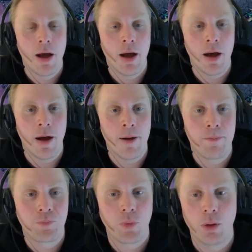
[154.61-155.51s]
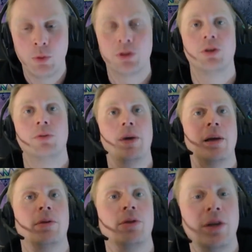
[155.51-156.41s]
Uh, we should be
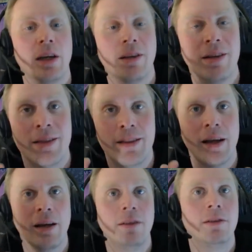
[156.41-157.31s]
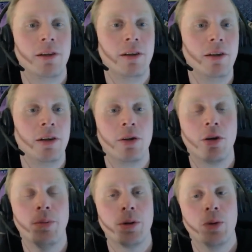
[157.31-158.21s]
able to get 90 in
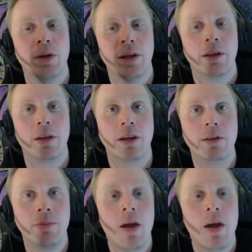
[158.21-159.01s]
combat width in there,